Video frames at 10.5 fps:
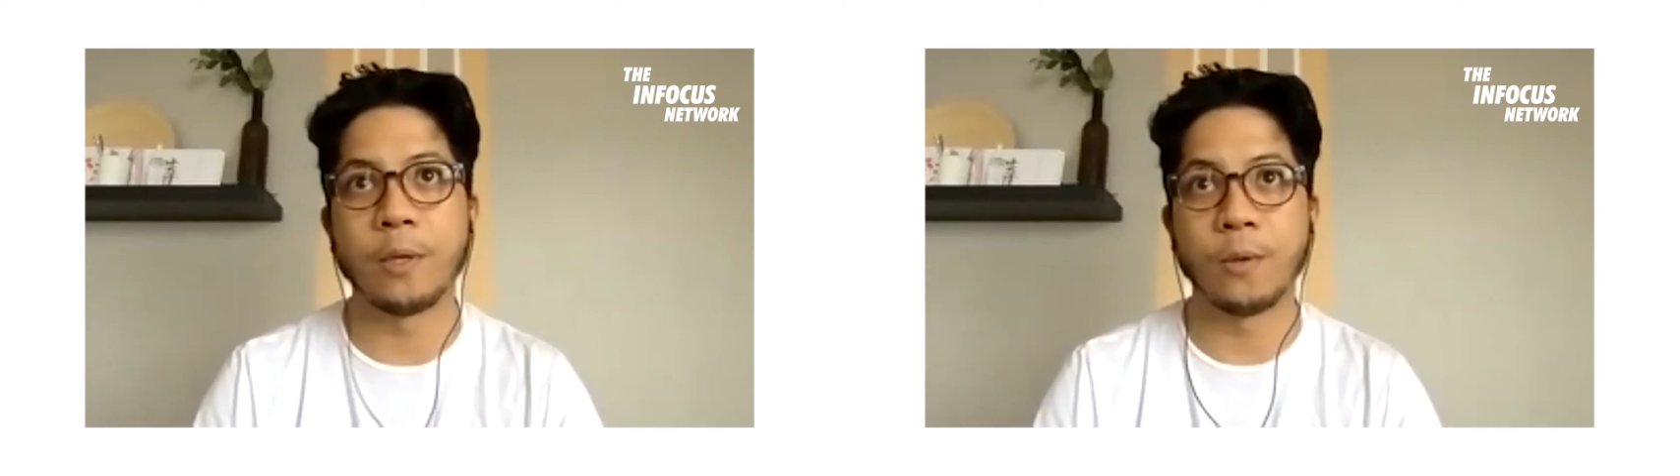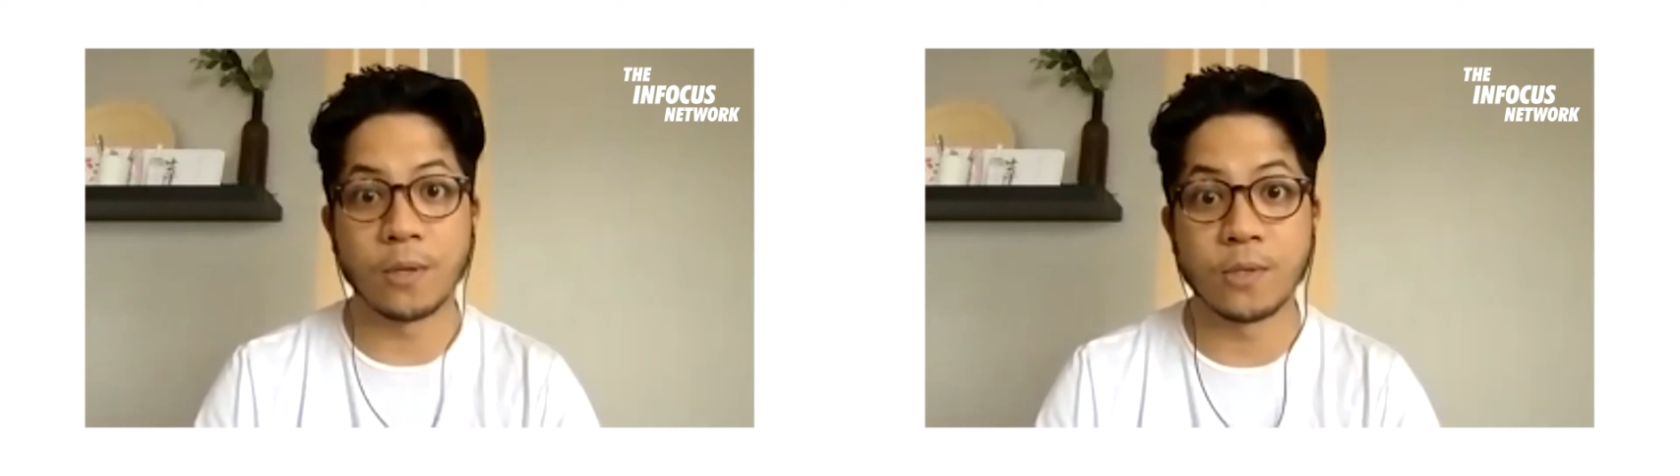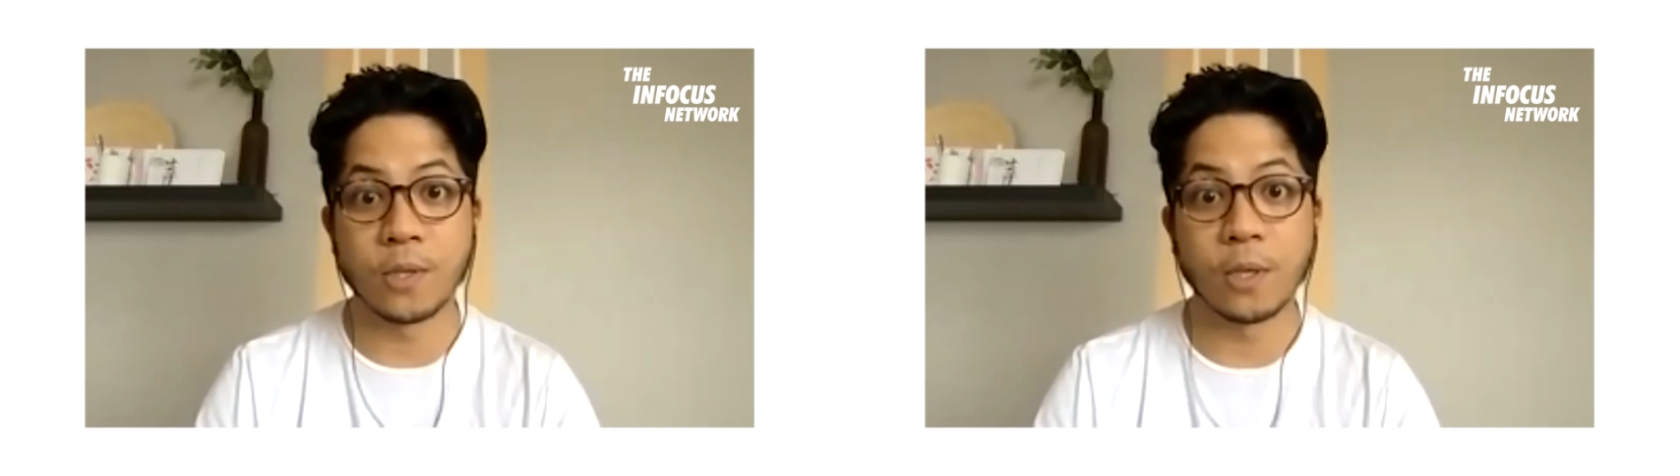you can
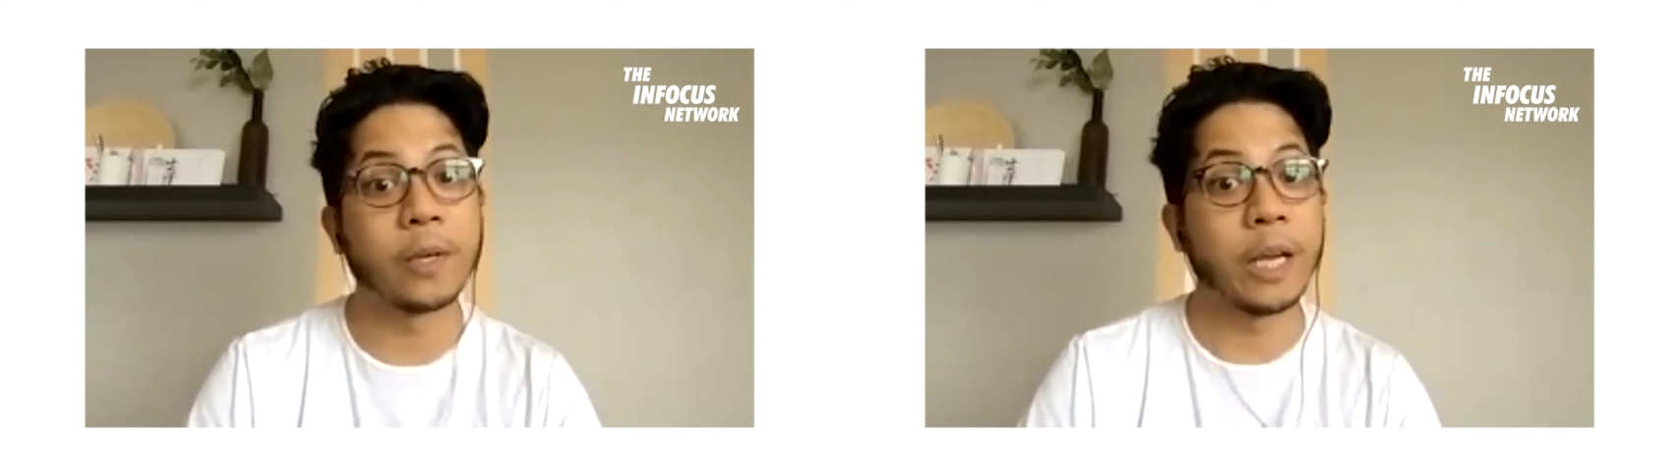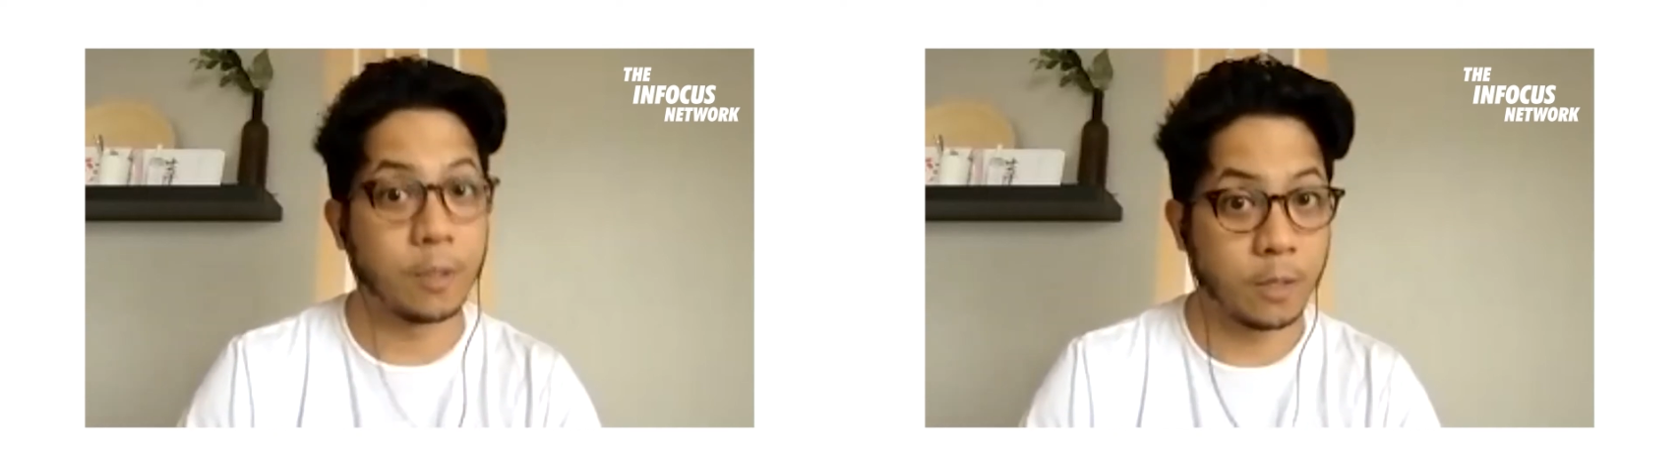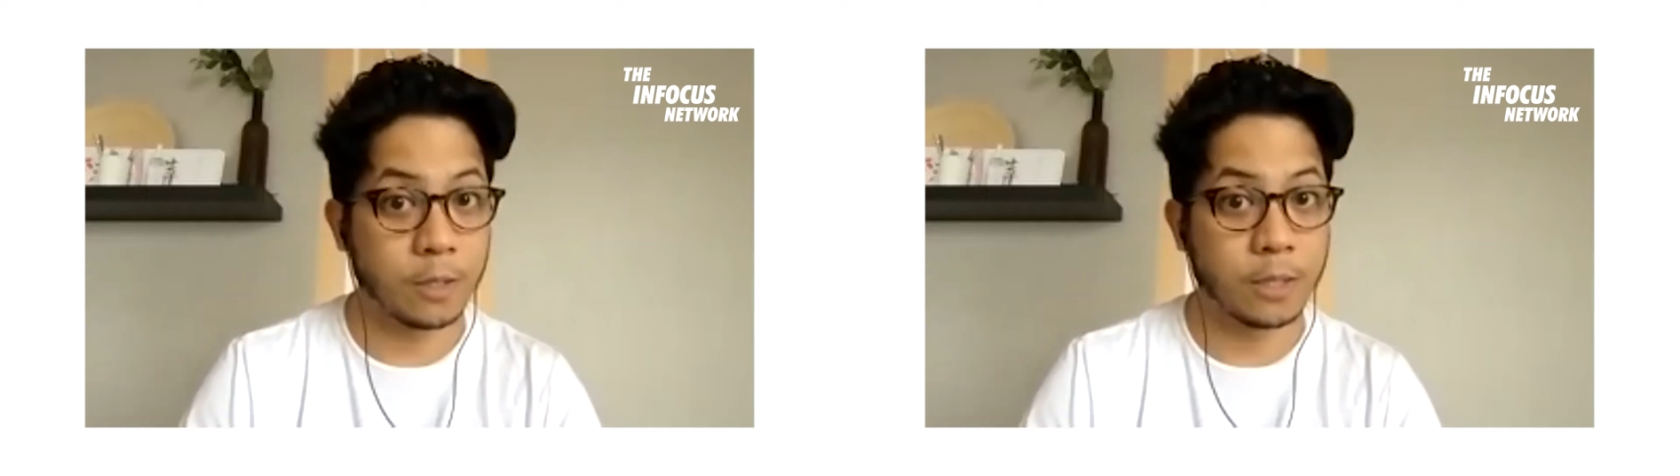still create
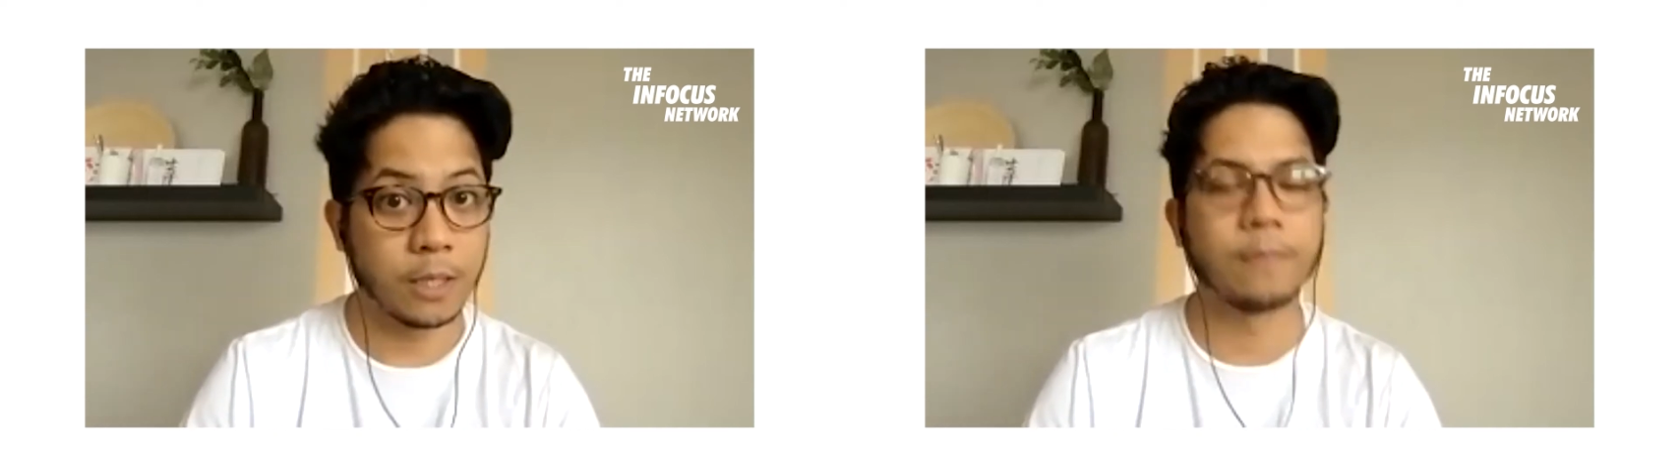content.